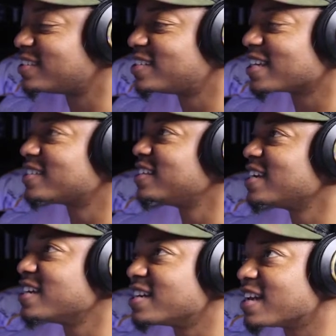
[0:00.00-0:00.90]

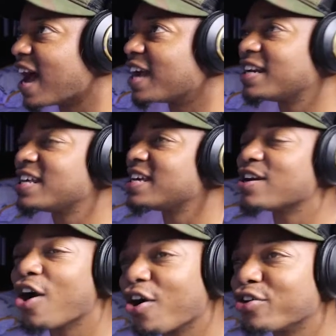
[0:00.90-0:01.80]
60, 90
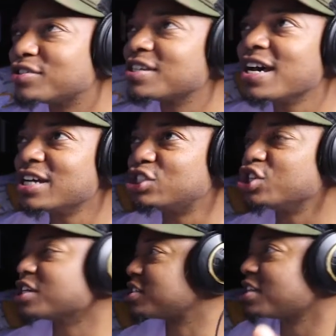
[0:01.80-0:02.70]
hertz,
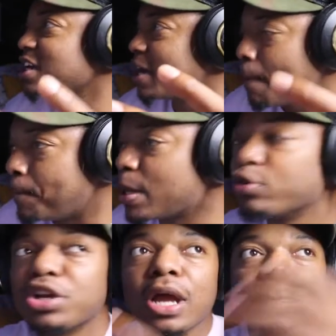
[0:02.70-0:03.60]
just
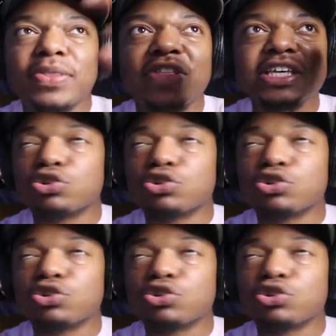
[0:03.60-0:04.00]
building up in these